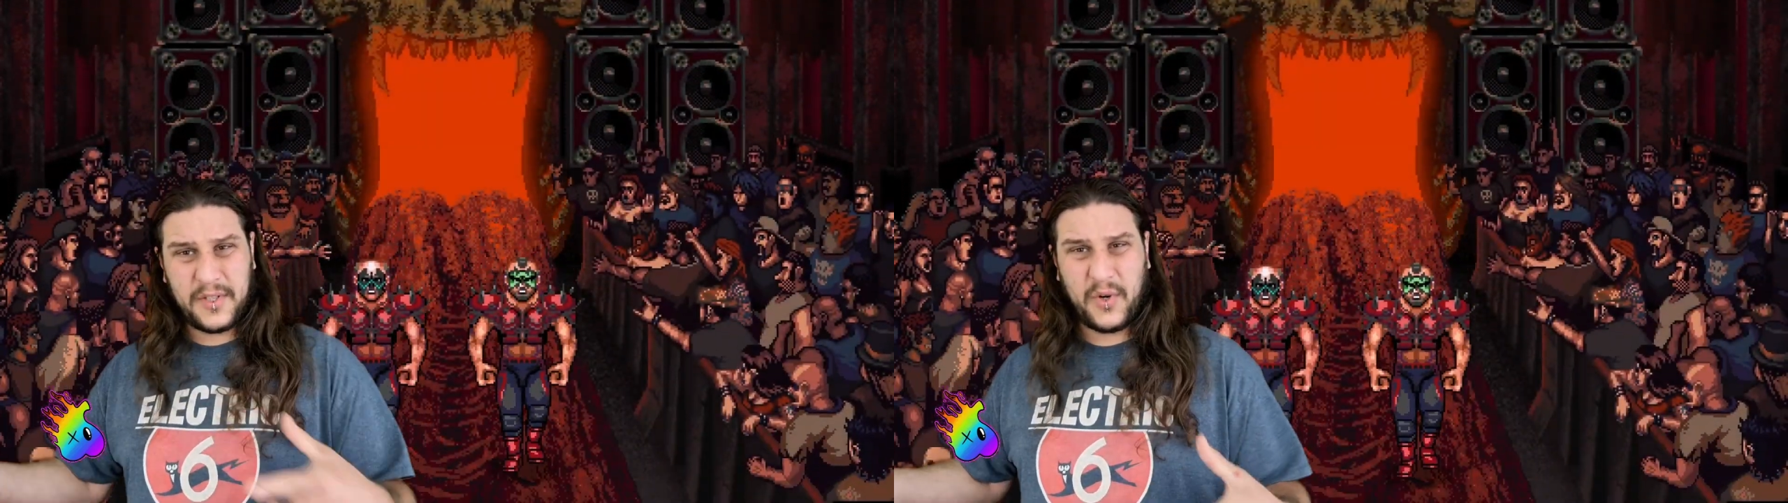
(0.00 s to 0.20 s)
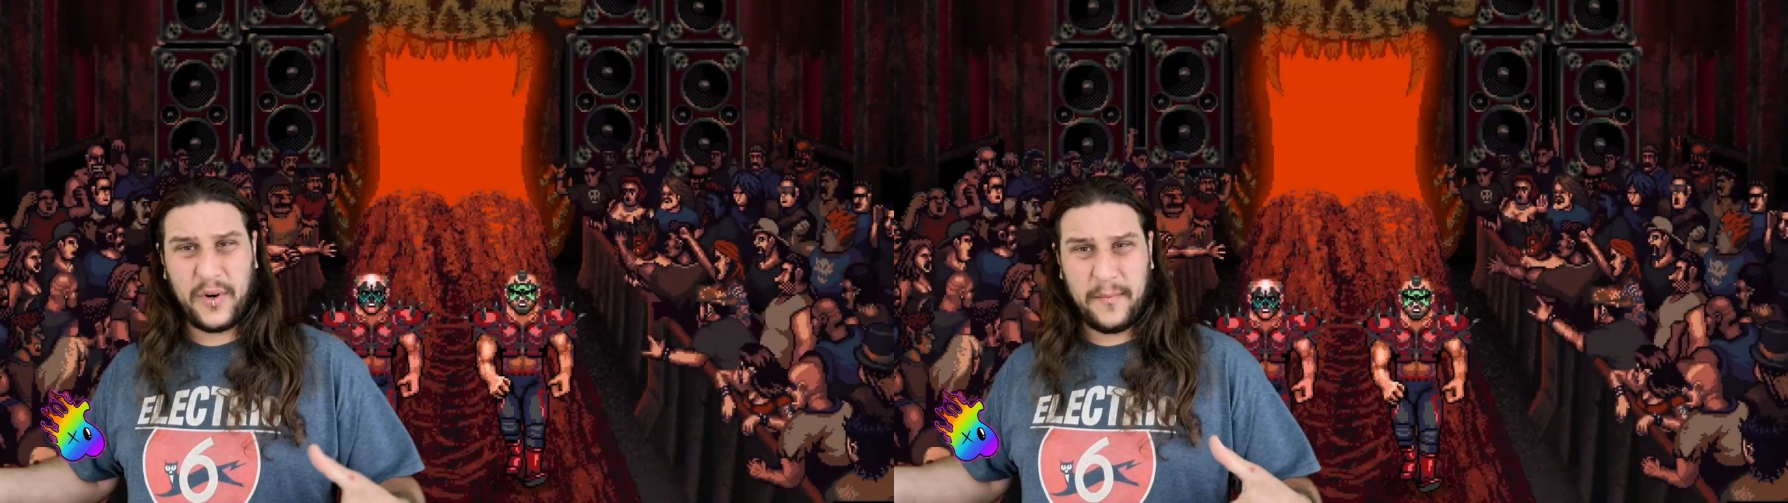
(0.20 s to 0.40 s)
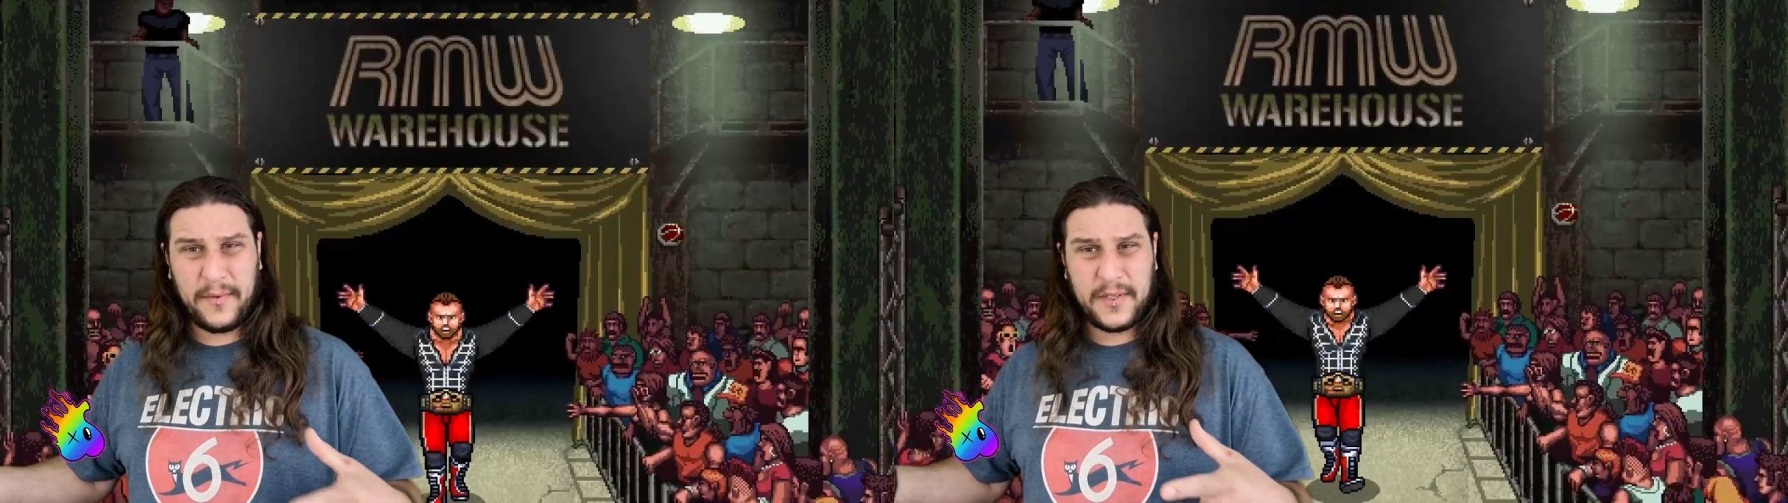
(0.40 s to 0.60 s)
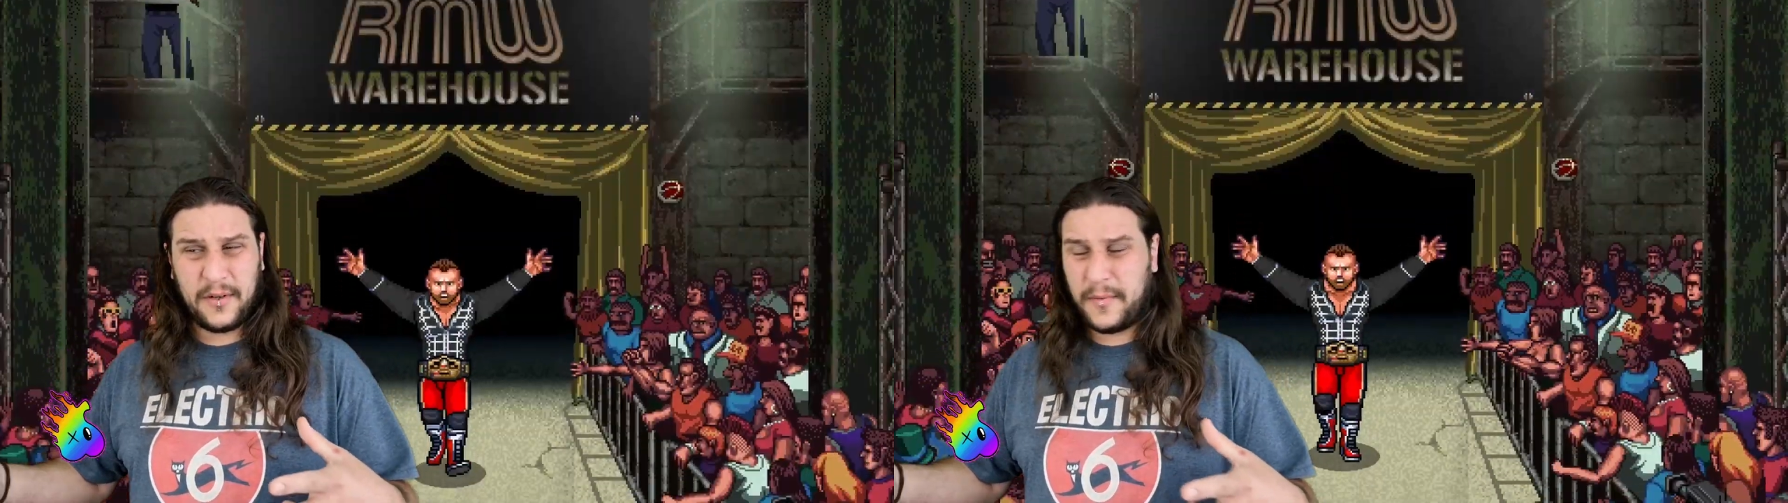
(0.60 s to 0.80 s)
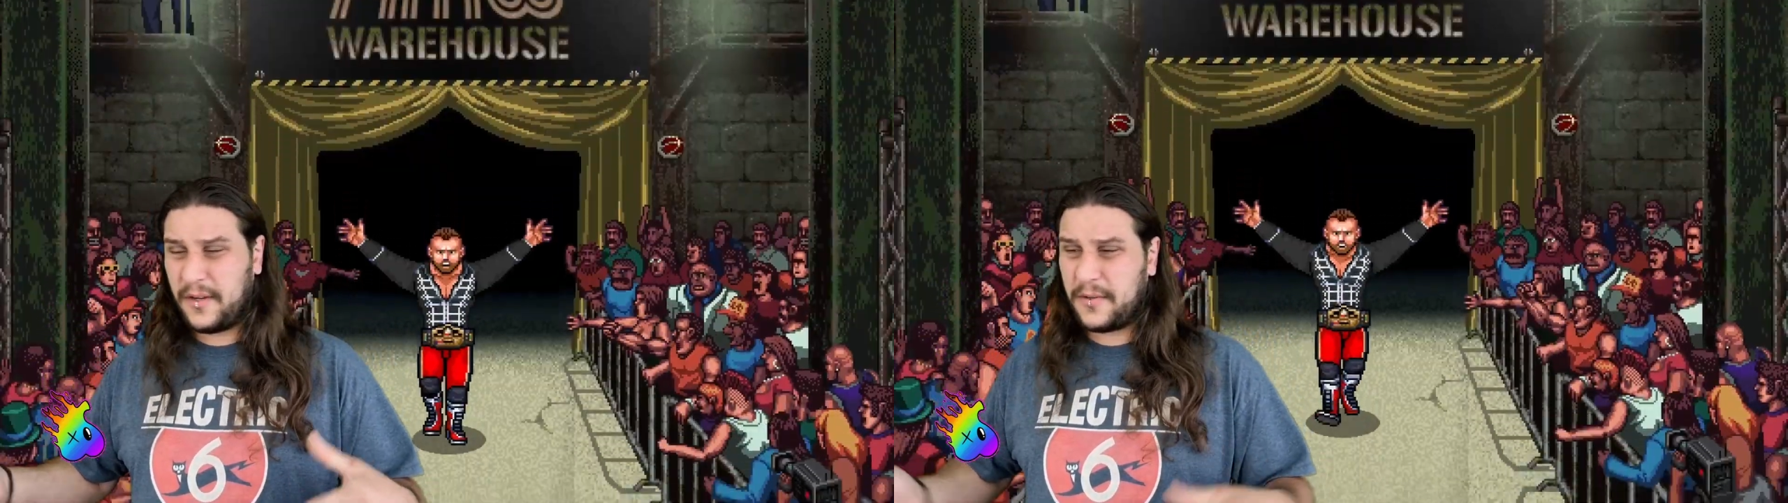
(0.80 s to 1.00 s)

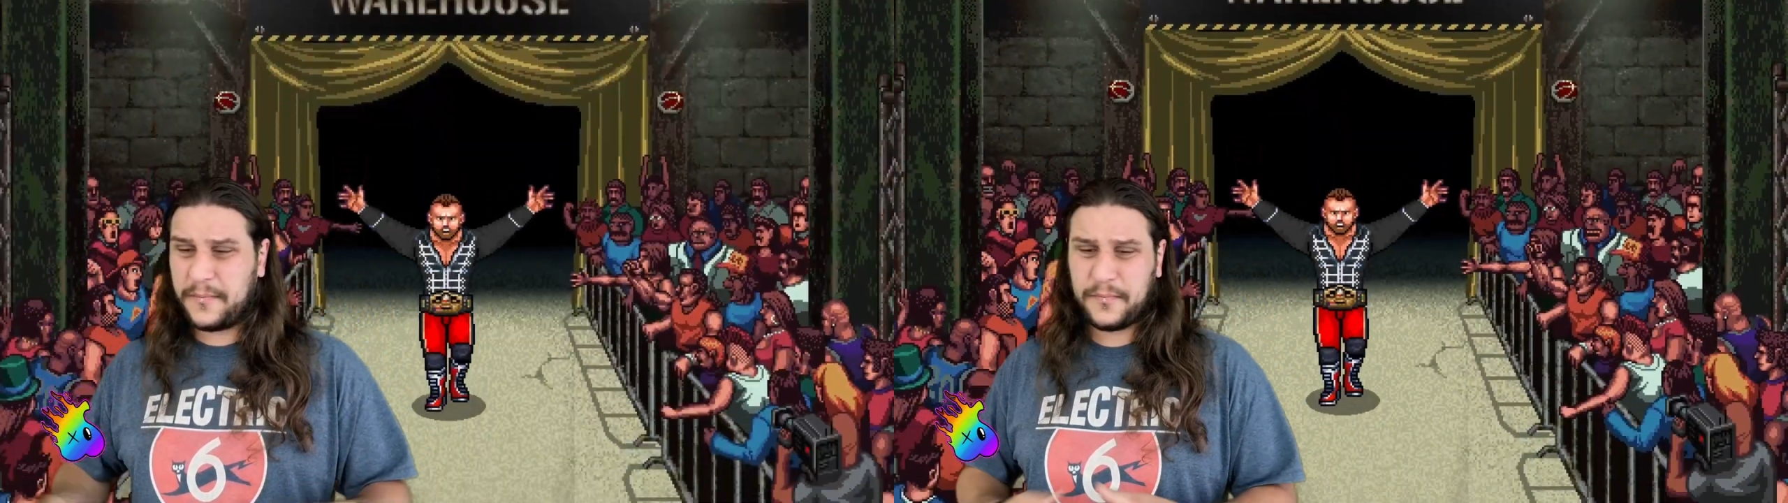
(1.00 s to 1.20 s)
story mode.